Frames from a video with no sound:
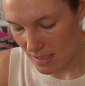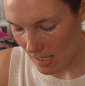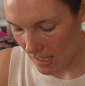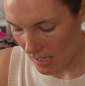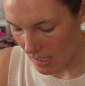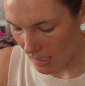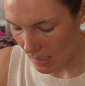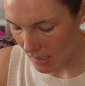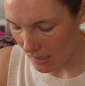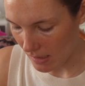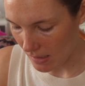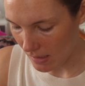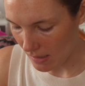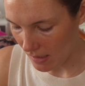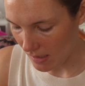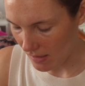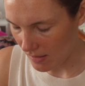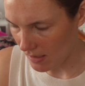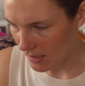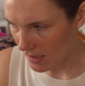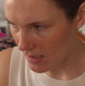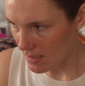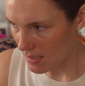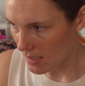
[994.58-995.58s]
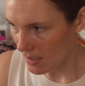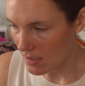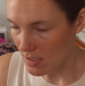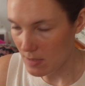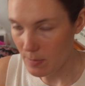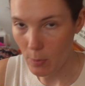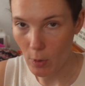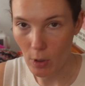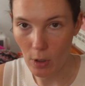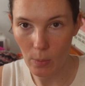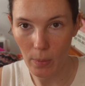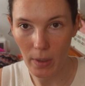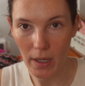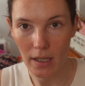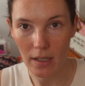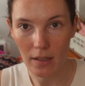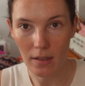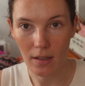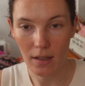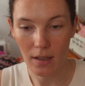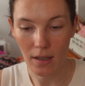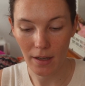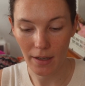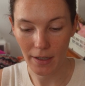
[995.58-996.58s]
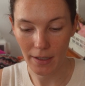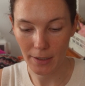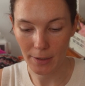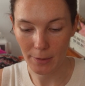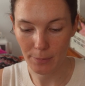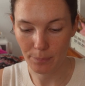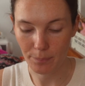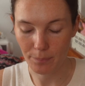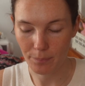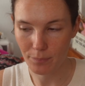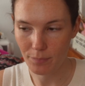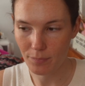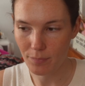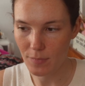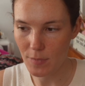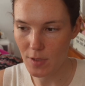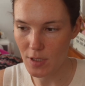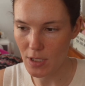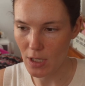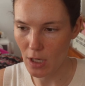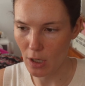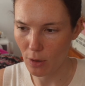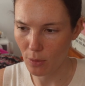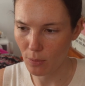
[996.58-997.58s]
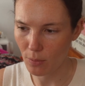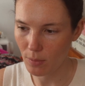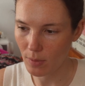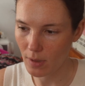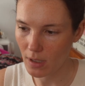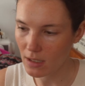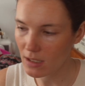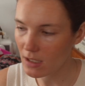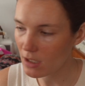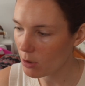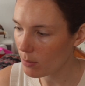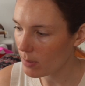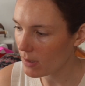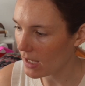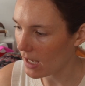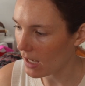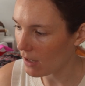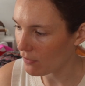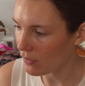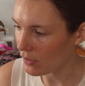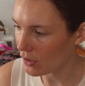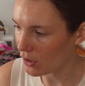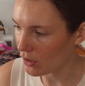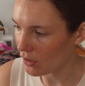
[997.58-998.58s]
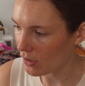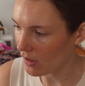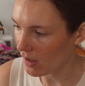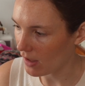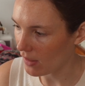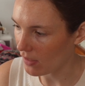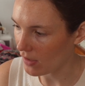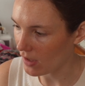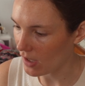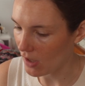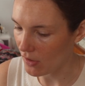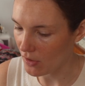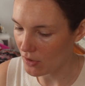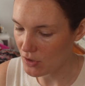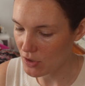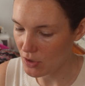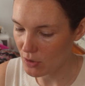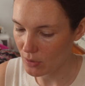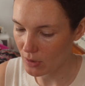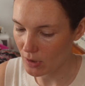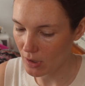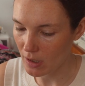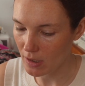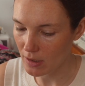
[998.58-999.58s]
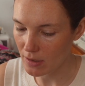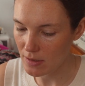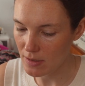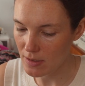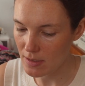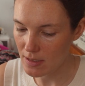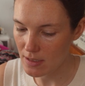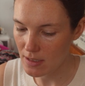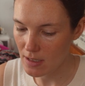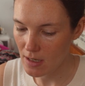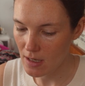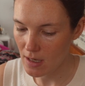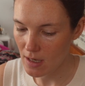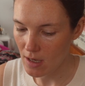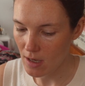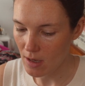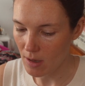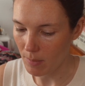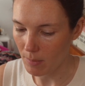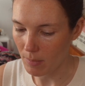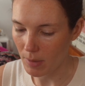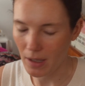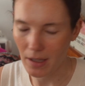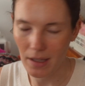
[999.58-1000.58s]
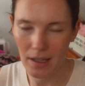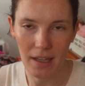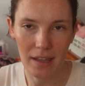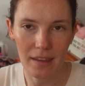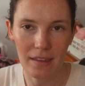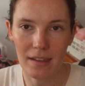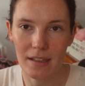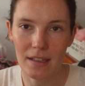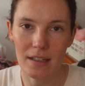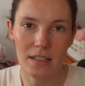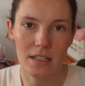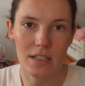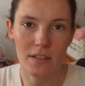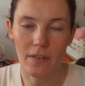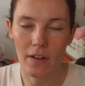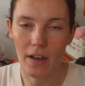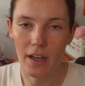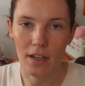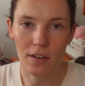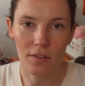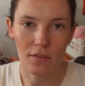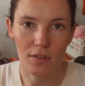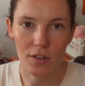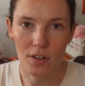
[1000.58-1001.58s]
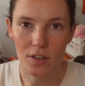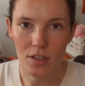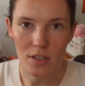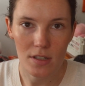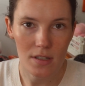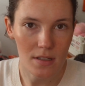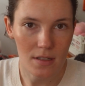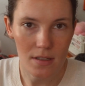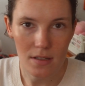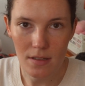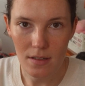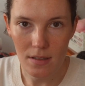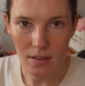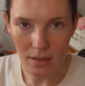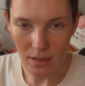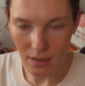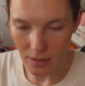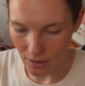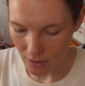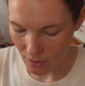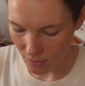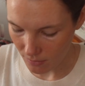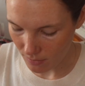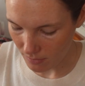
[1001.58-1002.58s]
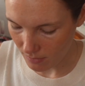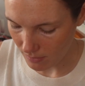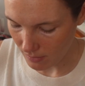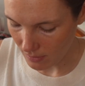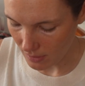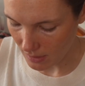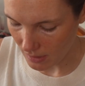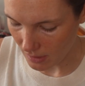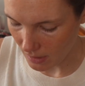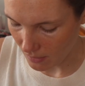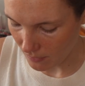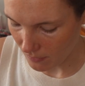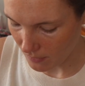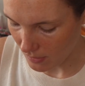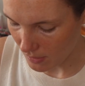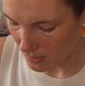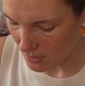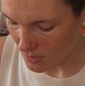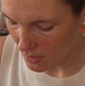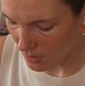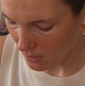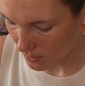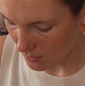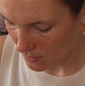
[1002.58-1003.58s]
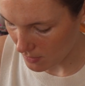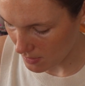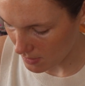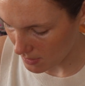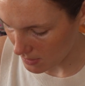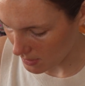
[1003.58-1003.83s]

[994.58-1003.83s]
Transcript: I think I said a sport weight. So a little bit heavier than the other two yarns, but I think it's fine for just, the cuff and the toes.